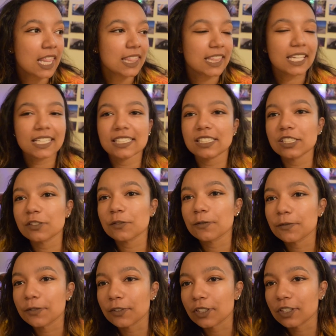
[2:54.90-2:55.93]
that is it
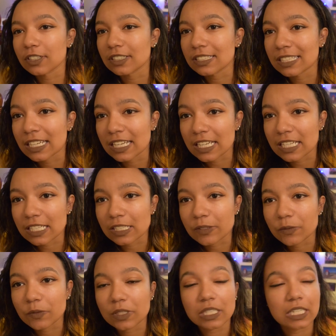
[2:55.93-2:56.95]
for today's
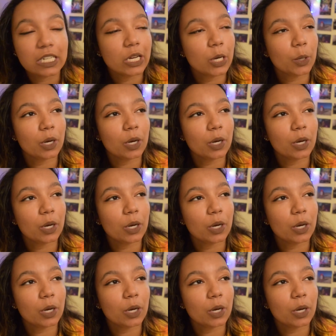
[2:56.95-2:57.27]
video.